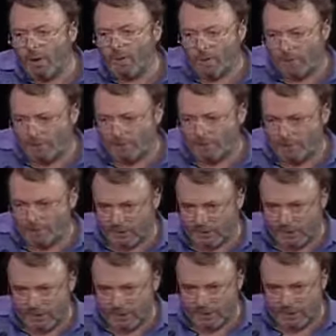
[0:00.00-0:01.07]
proxies,
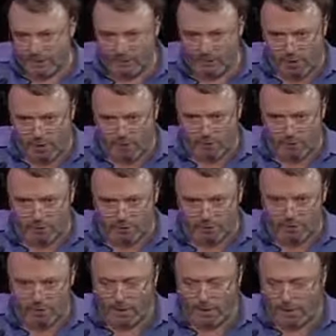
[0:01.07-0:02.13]
and Saudi Arabia would have
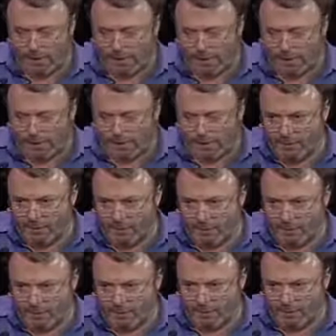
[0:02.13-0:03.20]

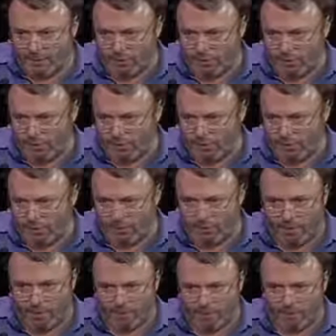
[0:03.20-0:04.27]
intervened in order to do the same
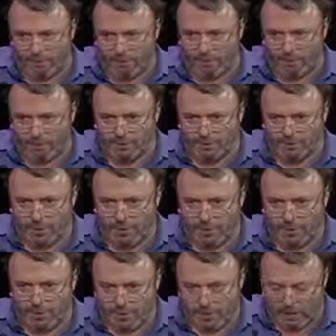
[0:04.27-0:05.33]
favor for the Sunni
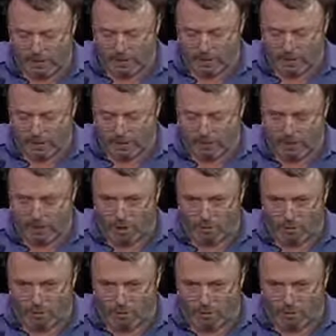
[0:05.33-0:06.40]
and
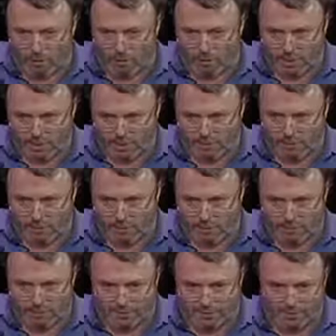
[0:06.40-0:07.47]
Wahhabist and
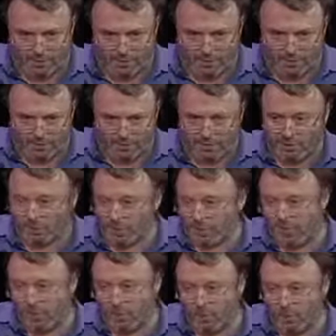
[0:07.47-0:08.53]
Salafist extremists. As a matter
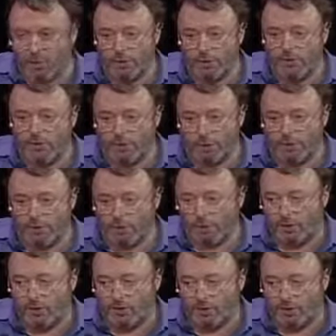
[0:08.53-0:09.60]
of fact, all these 3 foreign
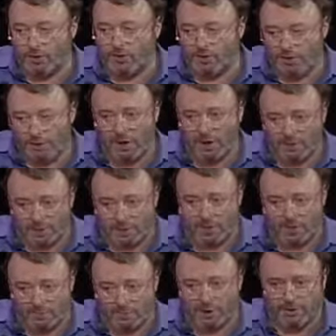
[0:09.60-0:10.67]
interventions are
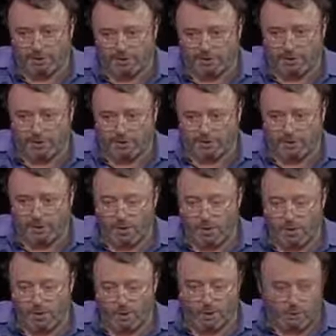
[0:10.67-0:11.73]
taking place at present.
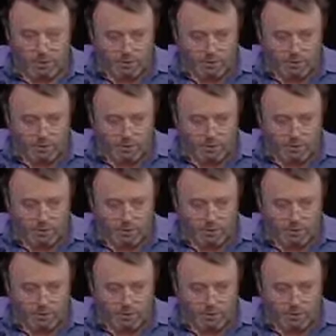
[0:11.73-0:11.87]
All